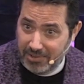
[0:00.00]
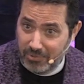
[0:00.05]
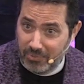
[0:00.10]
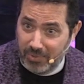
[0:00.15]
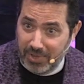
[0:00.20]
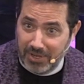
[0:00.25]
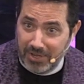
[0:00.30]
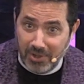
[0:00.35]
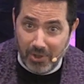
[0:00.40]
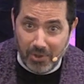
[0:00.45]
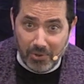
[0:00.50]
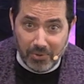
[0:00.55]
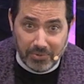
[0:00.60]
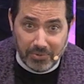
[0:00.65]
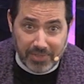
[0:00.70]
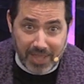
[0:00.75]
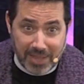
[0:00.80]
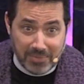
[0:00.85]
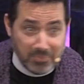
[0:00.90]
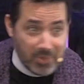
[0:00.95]
We know
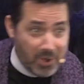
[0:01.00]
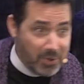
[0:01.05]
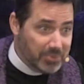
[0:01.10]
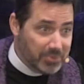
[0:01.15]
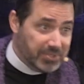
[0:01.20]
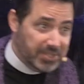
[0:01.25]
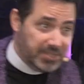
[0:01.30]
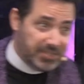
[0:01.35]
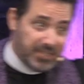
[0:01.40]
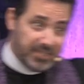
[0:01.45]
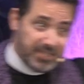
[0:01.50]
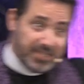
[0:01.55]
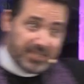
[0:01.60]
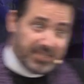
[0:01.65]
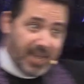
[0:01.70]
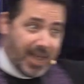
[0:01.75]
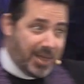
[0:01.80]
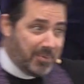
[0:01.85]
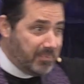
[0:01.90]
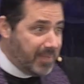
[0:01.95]
that Moses is
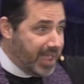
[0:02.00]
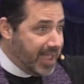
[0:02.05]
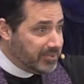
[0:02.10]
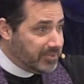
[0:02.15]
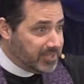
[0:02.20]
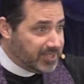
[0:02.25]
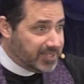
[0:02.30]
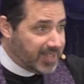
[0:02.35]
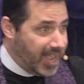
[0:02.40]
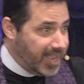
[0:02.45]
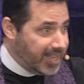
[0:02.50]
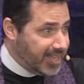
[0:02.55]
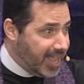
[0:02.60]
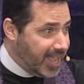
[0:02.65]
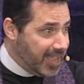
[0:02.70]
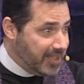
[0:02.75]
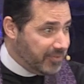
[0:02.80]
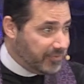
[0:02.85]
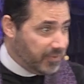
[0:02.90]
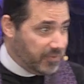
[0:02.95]
atop Mount
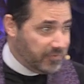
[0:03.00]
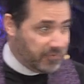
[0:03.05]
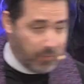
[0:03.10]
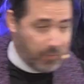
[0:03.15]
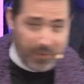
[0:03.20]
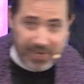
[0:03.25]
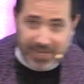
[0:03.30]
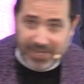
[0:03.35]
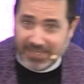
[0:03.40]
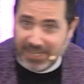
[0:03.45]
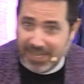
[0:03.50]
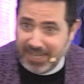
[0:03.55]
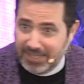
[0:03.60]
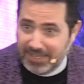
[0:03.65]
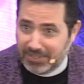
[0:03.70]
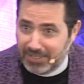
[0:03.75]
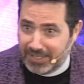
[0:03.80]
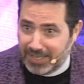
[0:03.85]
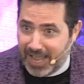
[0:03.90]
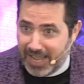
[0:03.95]
Sinai for 40
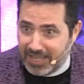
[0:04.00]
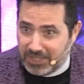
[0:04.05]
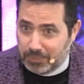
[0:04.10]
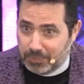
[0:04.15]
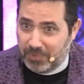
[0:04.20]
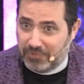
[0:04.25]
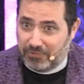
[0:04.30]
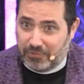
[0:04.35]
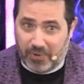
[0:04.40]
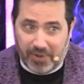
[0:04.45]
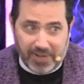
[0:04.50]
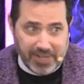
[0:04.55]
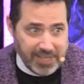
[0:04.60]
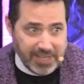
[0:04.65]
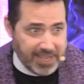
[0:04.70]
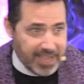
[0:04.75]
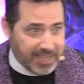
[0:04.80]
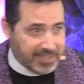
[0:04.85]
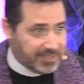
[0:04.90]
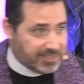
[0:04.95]
days and nights before he
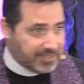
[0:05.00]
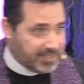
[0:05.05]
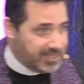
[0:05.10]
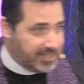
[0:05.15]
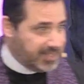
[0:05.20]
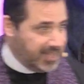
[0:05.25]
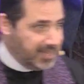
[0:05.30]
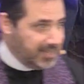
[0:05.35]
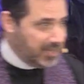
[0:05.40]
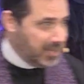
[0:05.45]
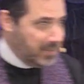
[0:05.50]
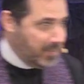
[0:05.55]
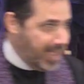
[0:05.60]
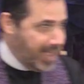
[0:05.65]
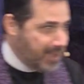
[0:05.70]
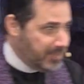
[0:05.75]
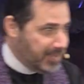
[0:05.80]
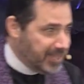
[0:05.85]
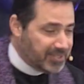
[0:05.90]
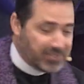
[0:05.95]
gets the 10
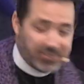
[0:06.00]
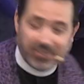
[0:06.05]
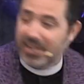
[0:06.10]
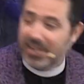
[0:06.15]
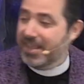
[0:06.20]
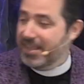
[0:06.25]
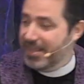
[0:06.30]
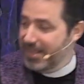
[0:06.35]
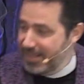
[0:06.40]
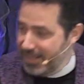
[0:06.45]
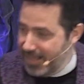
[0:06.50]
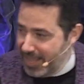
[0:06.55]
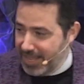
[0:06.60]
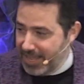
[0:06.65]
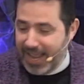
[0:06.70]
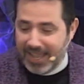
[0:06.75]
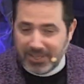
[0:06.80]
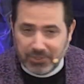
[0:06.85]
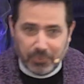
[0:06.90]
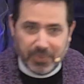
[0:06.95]
Commandments. And
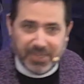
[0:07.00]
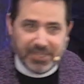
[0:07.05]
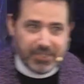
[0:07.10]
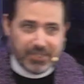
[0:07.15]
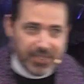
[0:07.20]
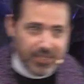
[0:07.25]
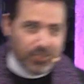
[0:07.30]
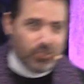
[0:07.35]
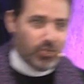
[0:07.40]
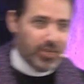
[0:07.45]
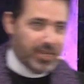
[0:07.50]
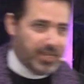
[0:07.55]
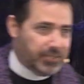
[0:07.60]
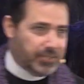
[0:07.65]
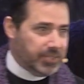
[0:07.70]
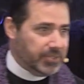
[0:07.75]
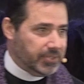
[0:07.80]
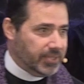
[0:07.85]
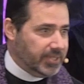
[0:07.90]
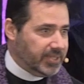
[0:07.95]
as we see,
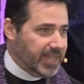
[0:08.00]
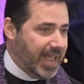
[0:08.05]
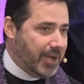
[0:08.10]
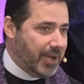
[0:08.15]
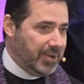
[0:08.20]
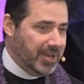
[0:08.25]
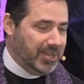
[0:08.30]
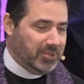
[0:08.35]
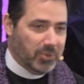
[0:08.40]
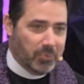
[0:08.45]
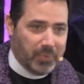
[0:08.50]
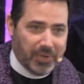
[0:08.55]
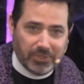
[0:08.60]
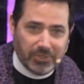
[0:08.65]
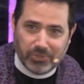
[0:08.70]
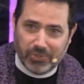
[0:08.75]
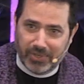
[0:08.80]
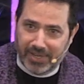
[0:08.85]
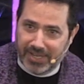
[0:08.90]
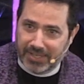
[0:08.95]
Jesus is out in the
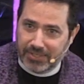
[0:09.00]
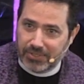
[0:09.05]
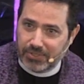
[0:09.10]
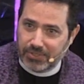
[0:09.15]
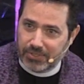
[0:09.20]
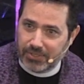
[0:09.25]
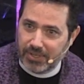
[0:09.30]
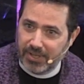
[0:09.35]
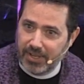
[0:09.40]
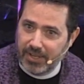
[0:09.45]
wilderness.